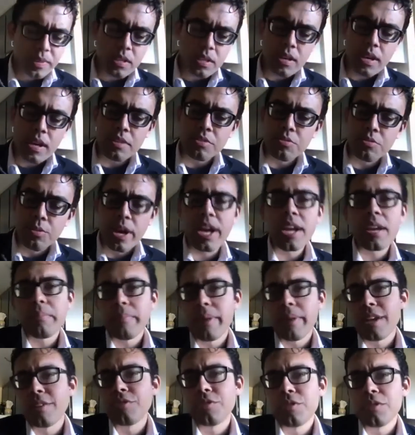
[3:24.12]
as Ryan
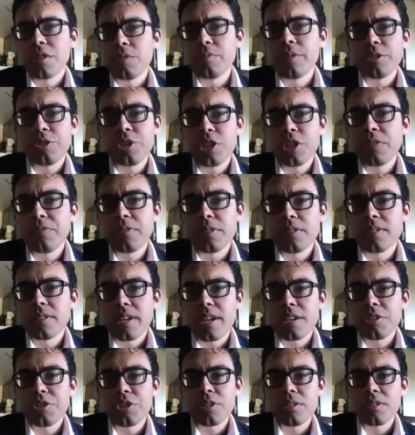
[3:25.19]
mentioned, you were chief of
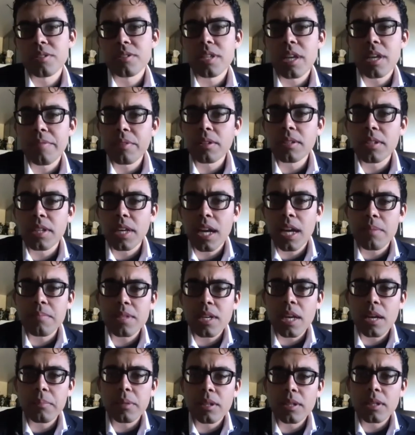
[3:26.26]
station several times, I
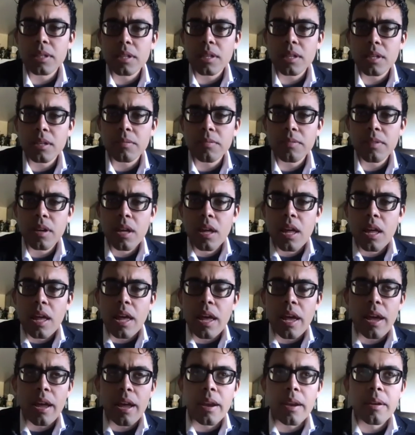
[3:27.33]
believe. Mm-hmm.
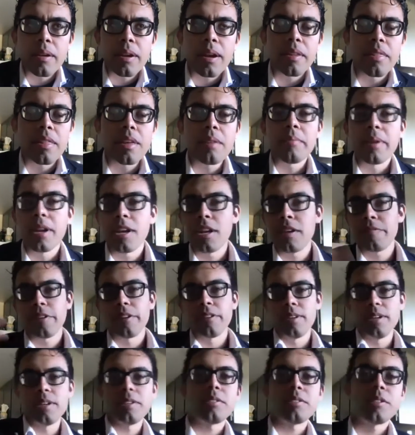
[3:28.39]
And I think many of our
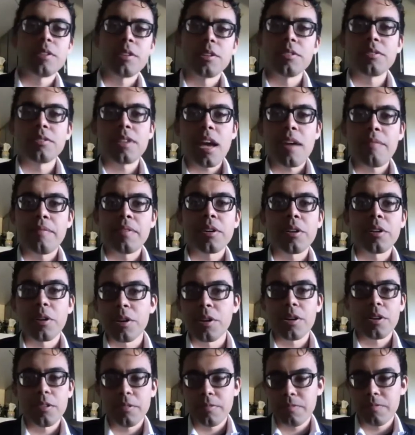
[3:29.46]
listeners have heard
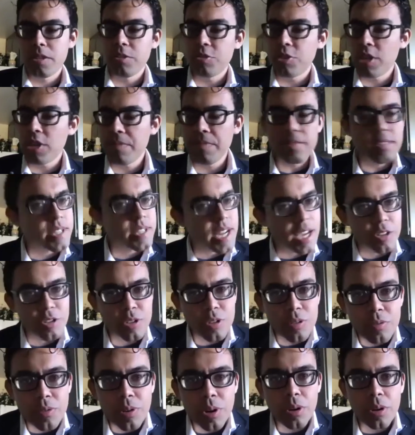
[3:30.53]
of the chief of station
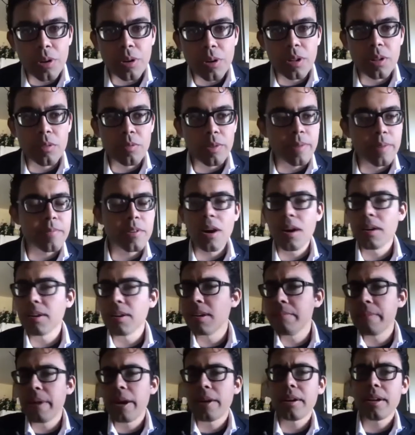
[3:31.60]
role. We've talked
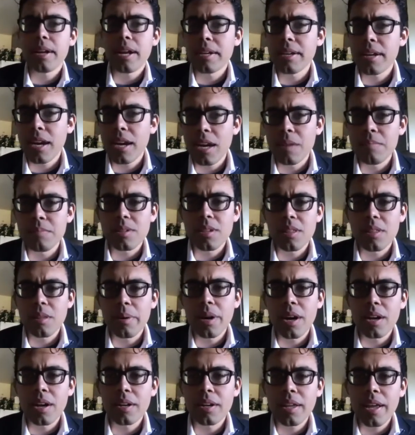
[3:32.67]
about it at times on the
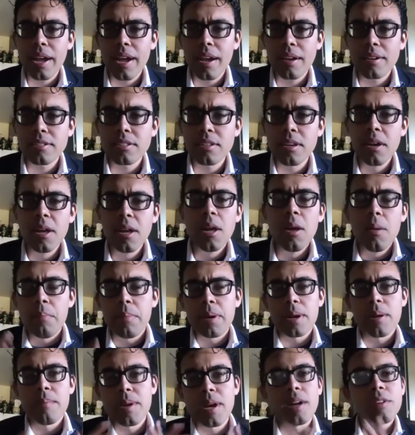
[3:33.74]
podcast, but
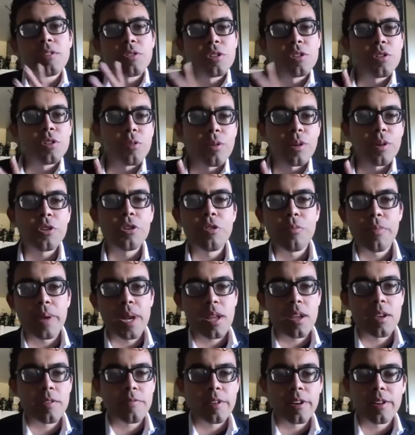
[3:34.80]
I'm not sure too many
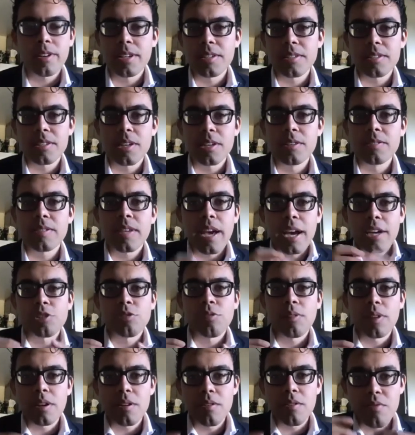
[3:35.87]
of our listeners
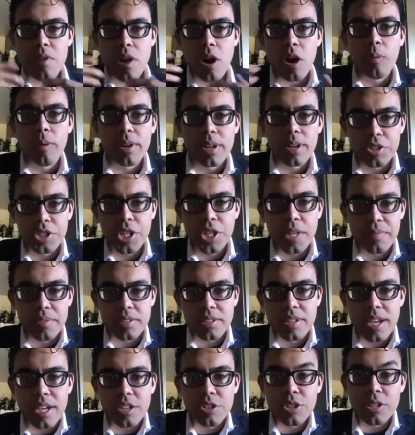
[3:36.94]
actually know what a chief of
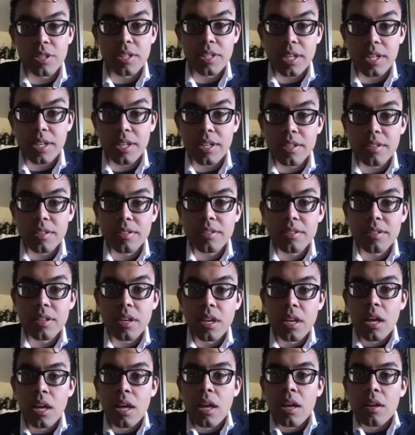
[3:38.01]
station does.
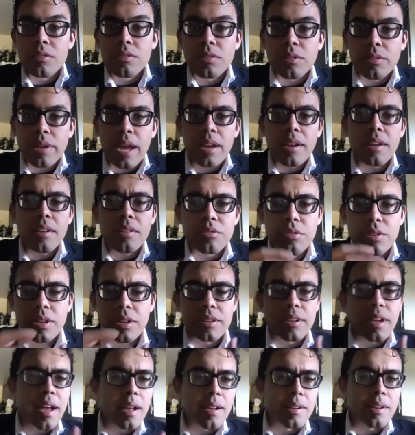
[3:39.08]
So, can you sort of
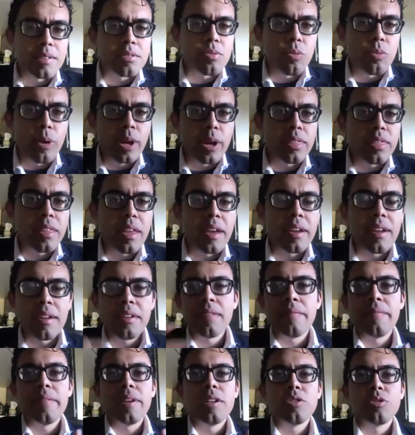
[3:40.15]
tell us what that
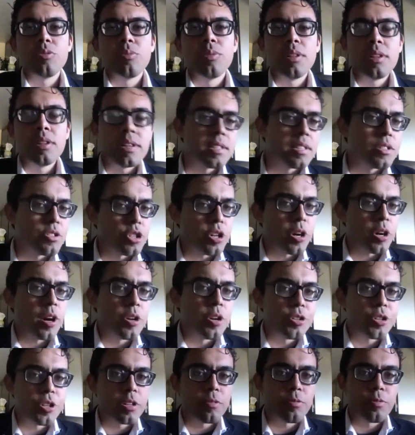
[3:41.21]
individual is in charge
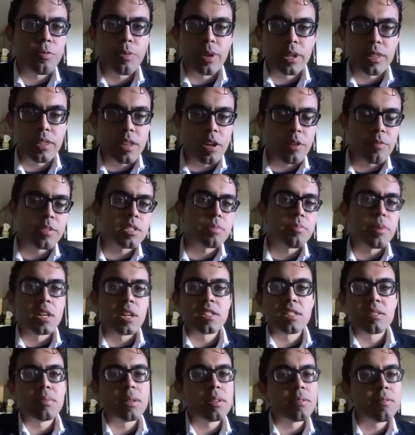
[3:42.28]
of, what they're
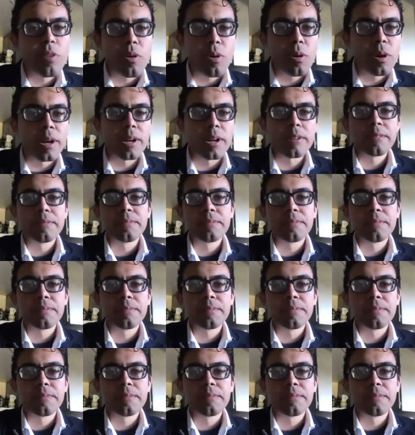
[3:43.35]
responsible for?